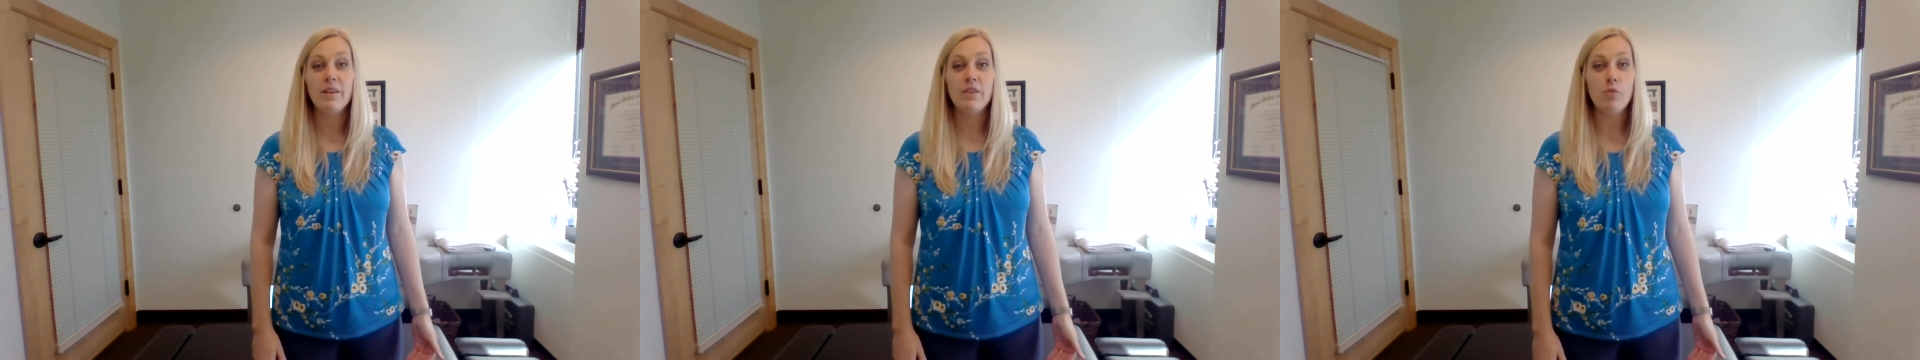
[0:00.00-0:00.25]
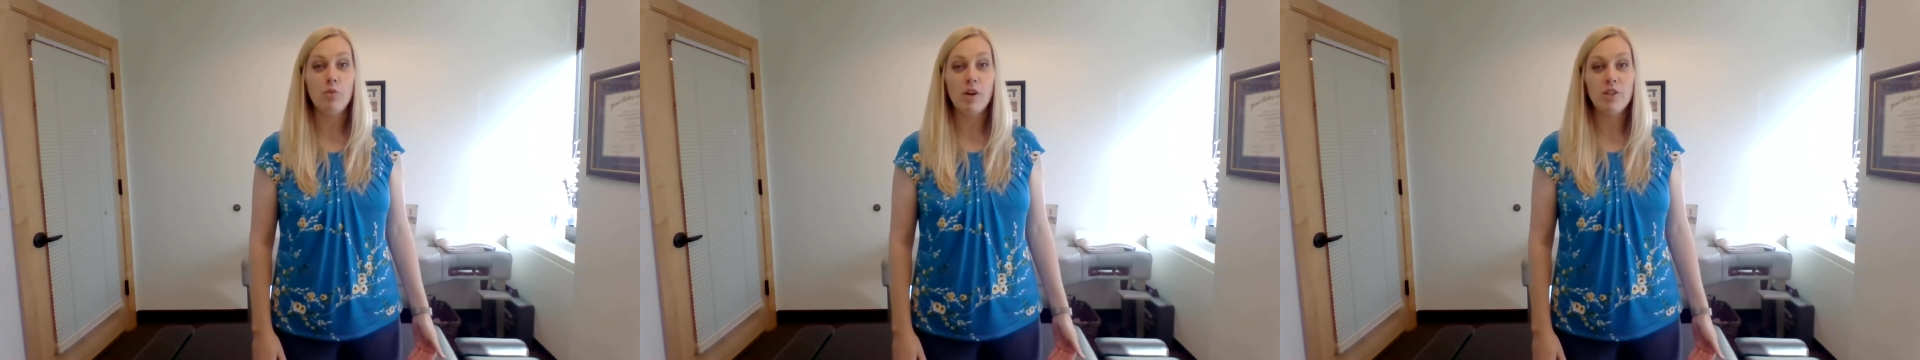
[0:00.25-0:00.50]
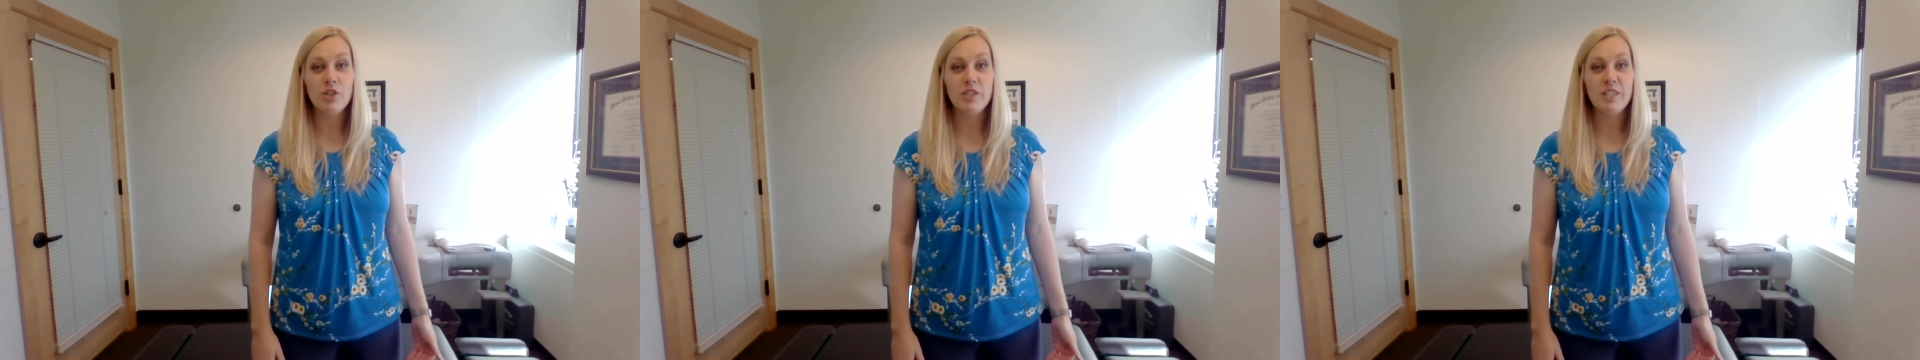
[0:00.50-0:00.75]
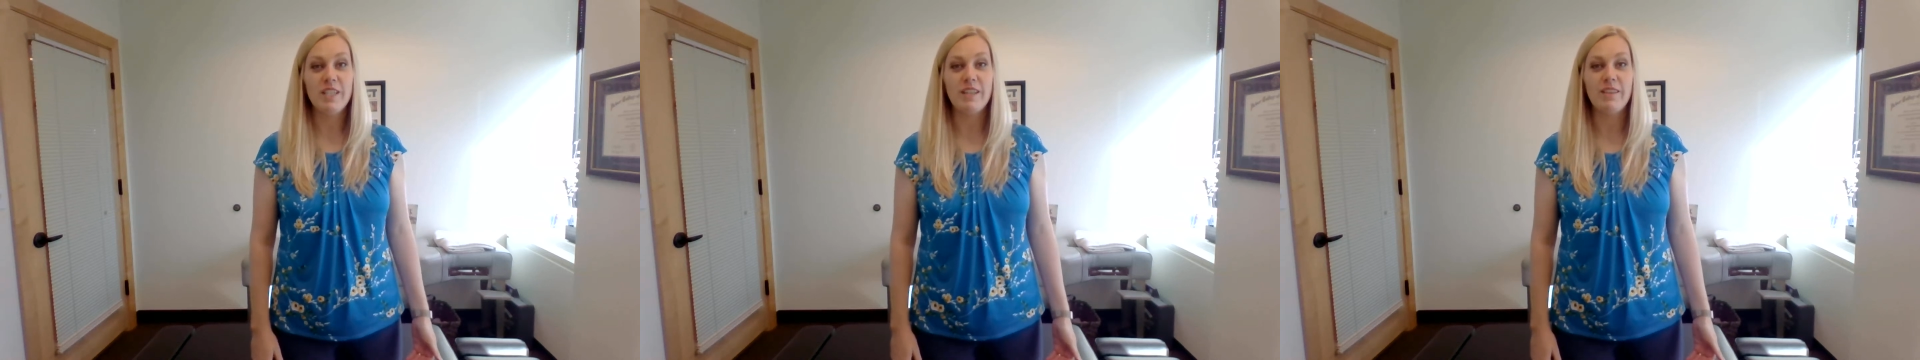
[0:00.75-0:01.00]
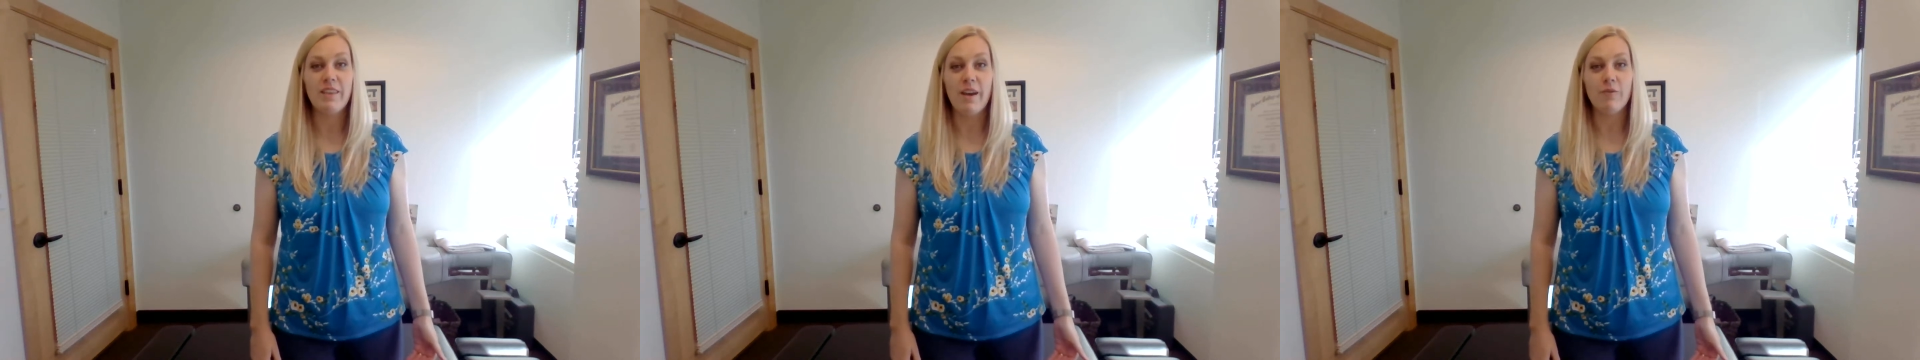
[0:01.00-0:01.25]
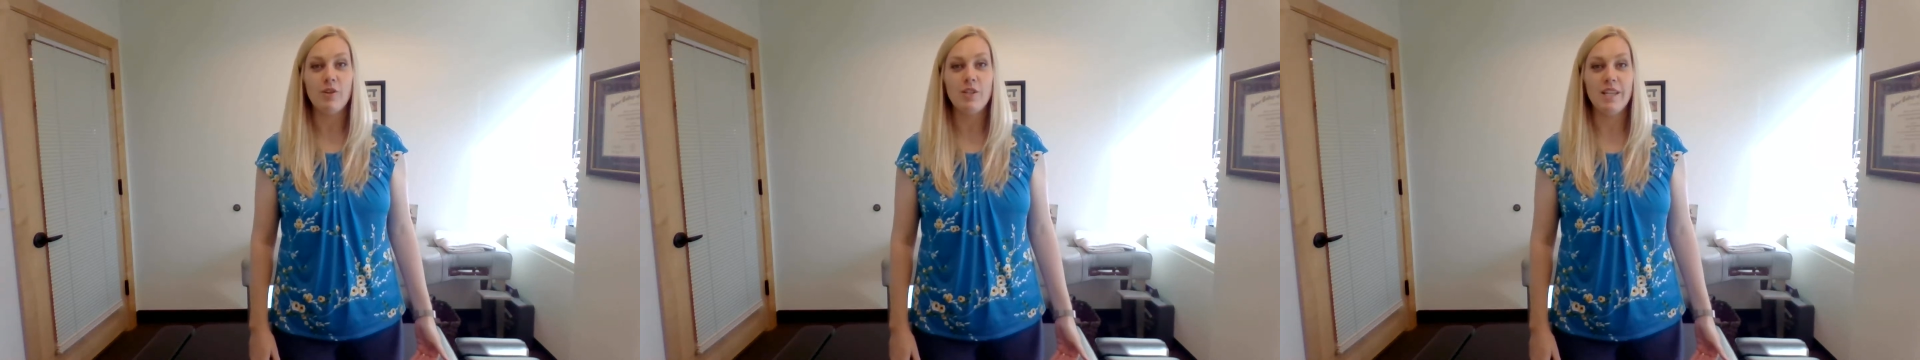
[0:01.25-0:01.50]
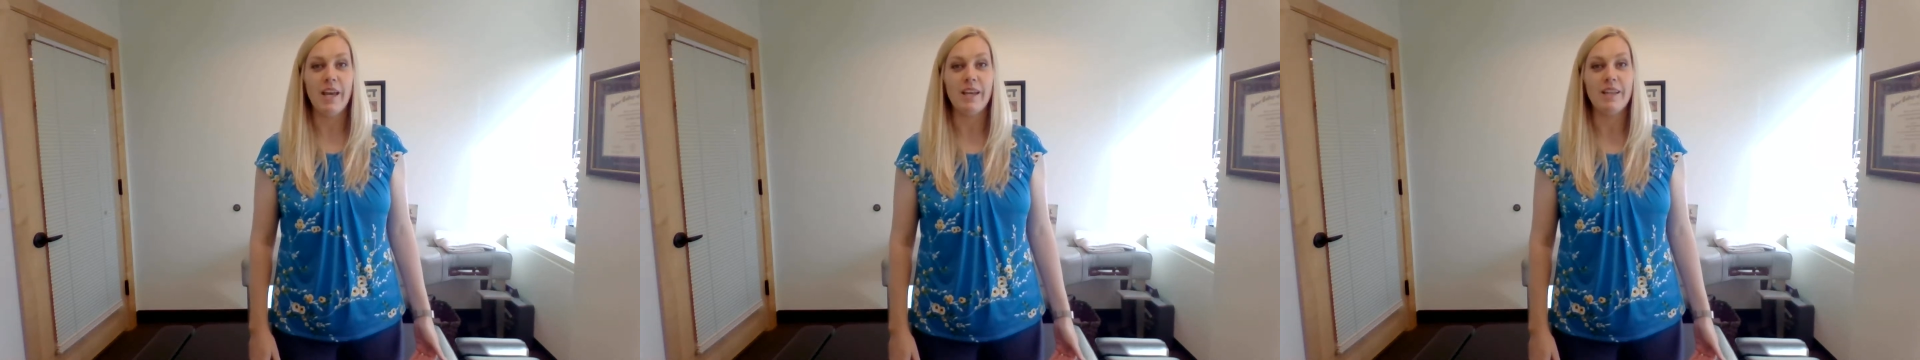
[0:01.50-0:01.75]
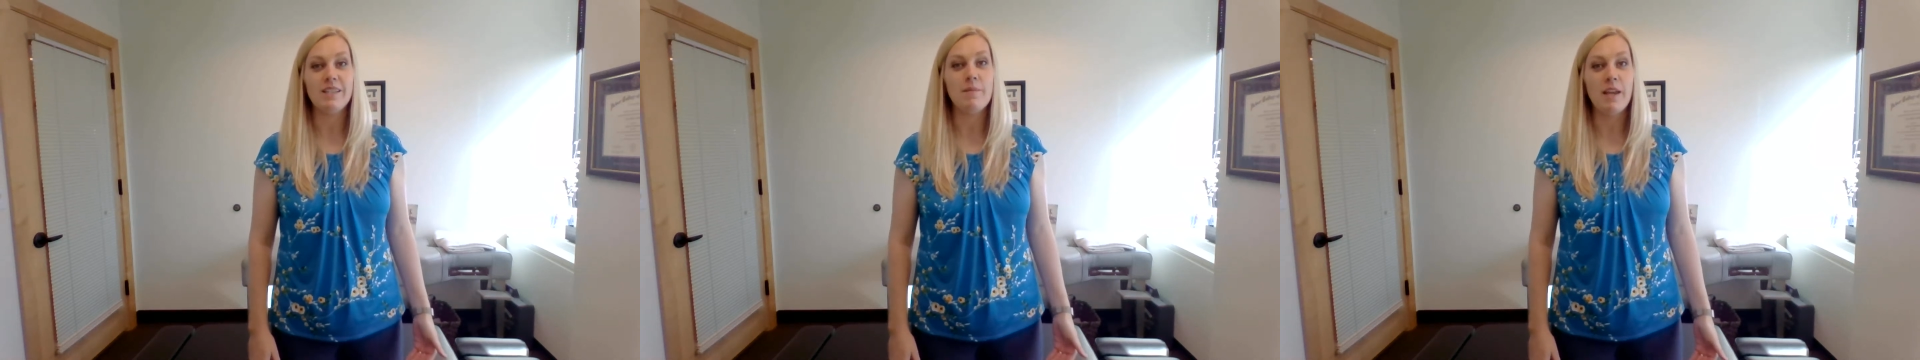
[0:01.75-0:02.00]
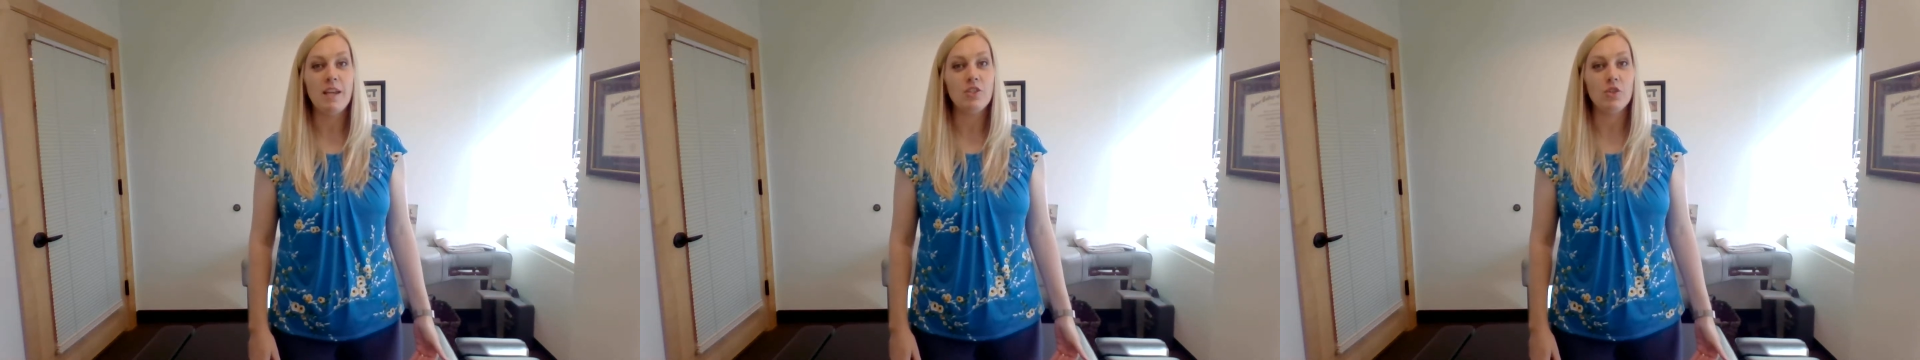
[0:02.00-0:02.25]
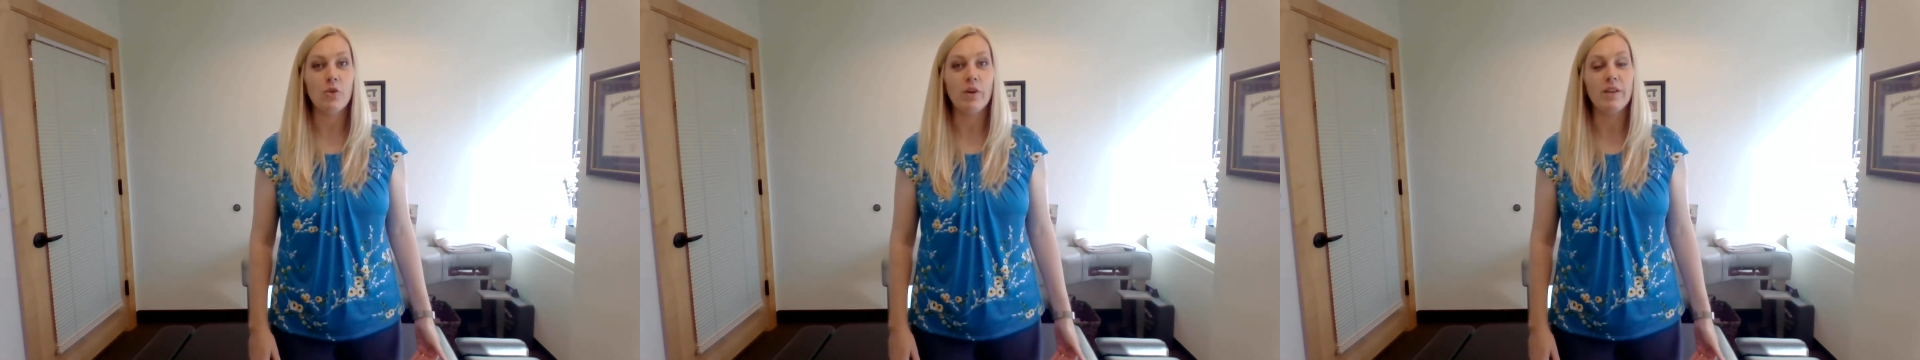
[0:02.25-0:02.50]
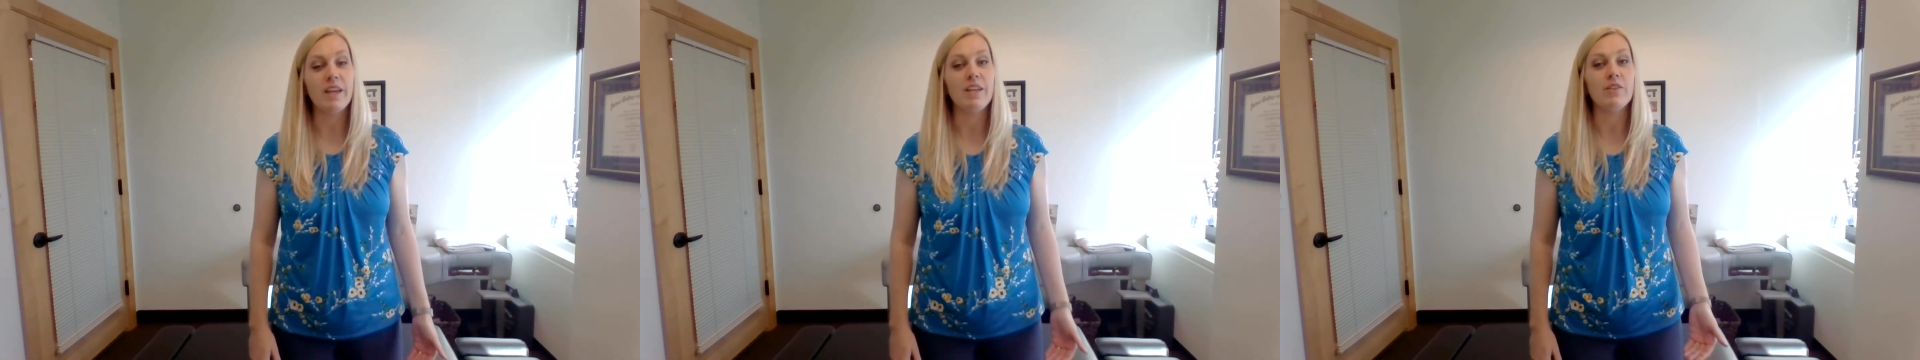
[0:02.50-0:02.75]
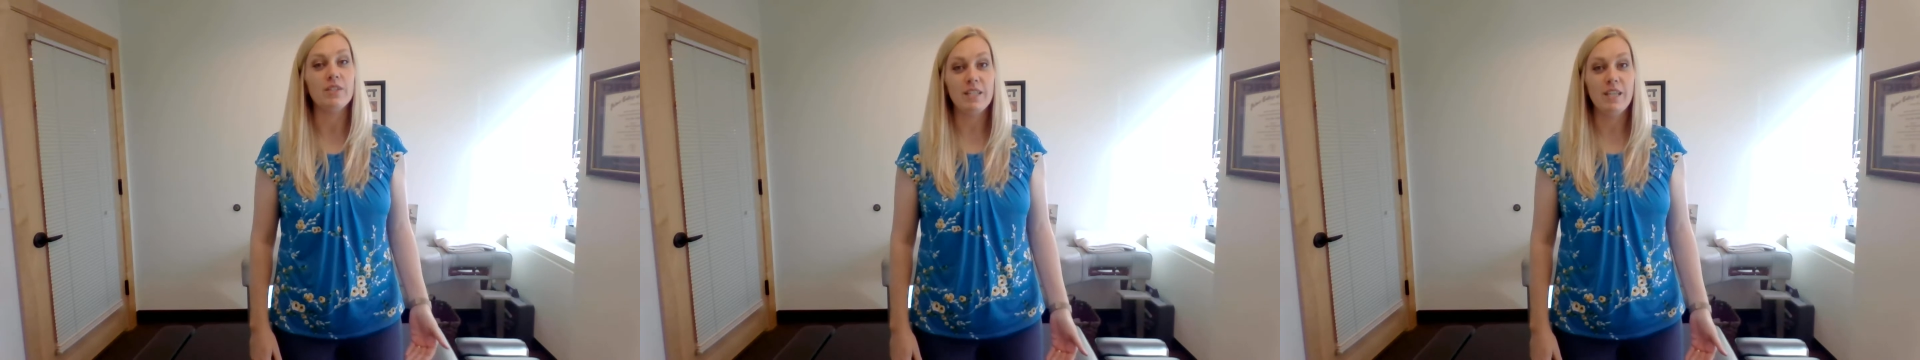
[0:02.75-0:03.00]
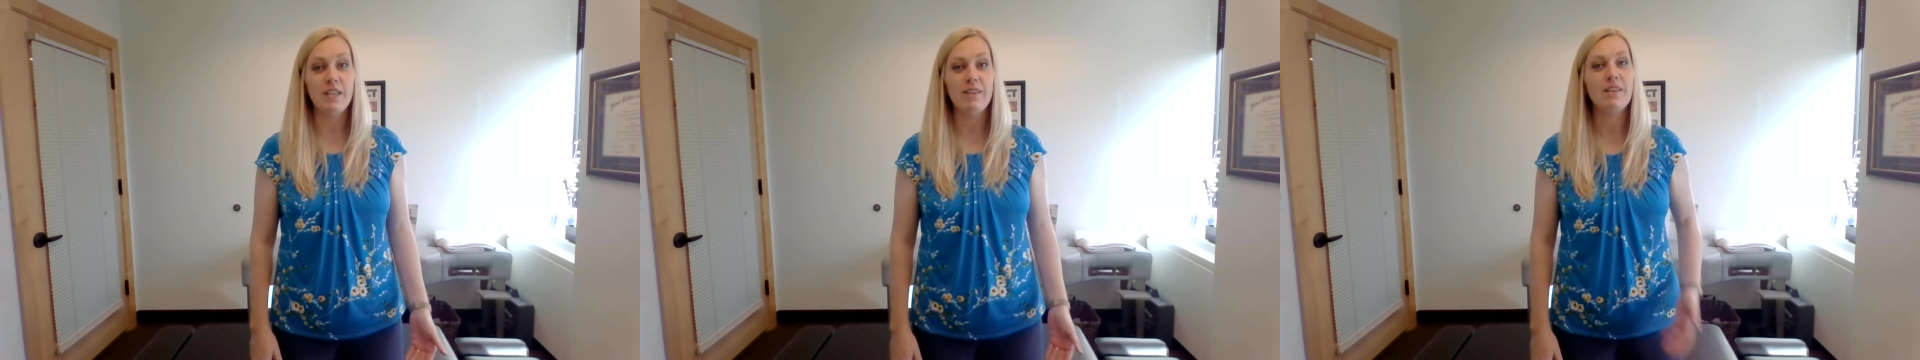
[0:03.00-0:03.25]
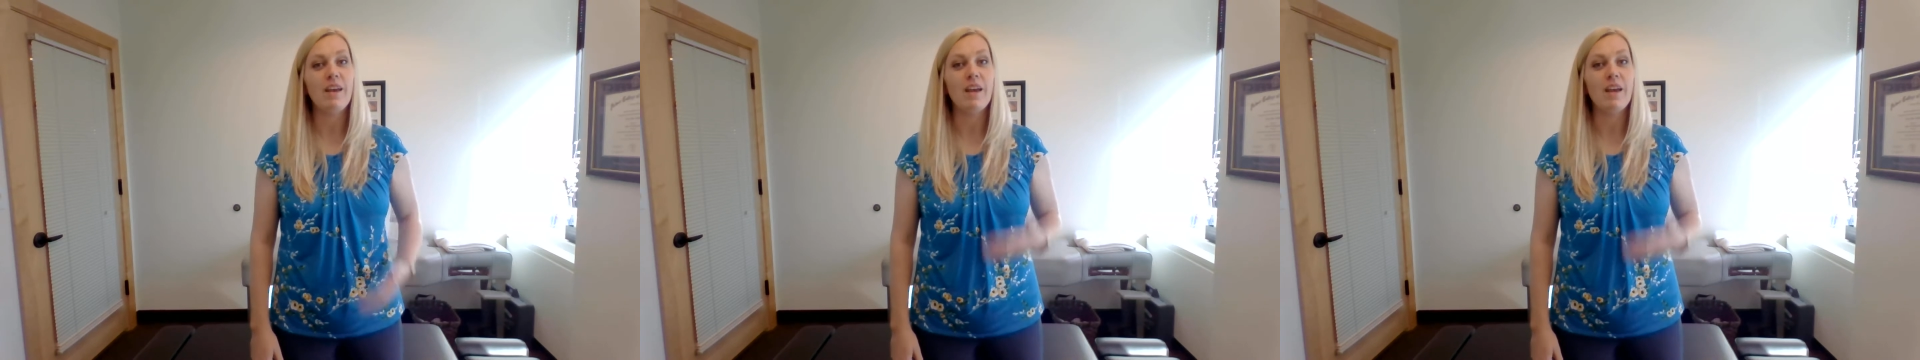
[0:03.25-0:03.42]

You brush your teeth every day to make sure that your teeth